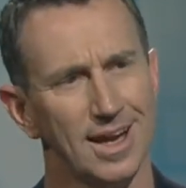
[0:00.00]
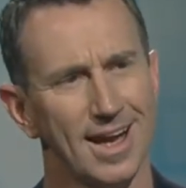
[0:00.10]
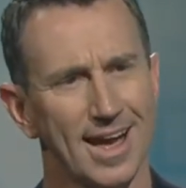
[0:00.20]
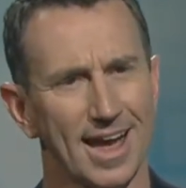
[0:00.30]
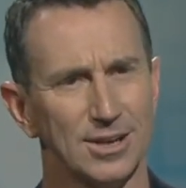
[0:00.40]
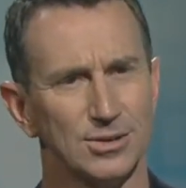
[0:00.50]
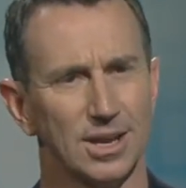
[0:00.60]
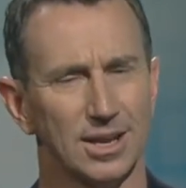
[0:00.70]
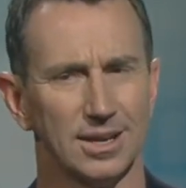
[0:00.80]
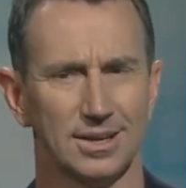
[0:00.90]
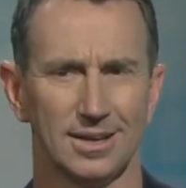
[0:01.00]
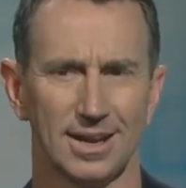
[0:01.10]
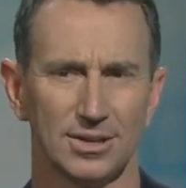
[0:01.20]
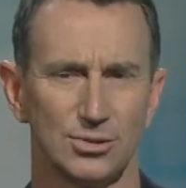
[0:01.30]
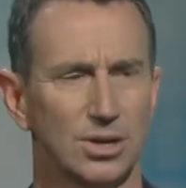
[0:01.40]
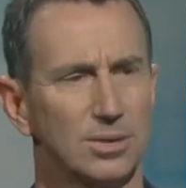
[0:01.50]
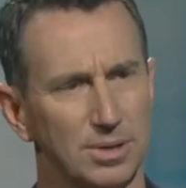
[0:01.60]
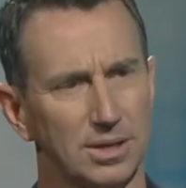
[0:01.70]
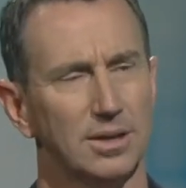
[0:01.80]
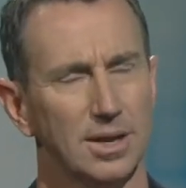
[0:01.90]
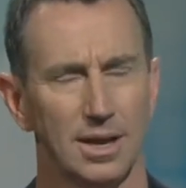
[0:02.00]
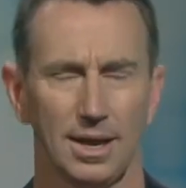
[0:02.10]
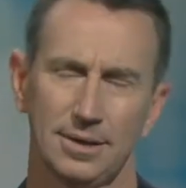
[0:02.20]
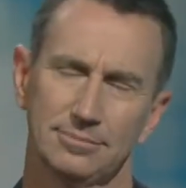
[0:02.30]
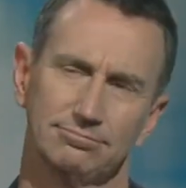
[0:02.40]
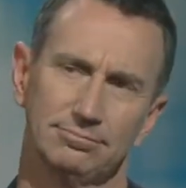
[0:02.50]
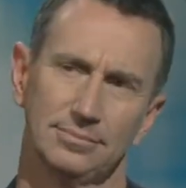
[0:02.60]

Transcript: and try to be... And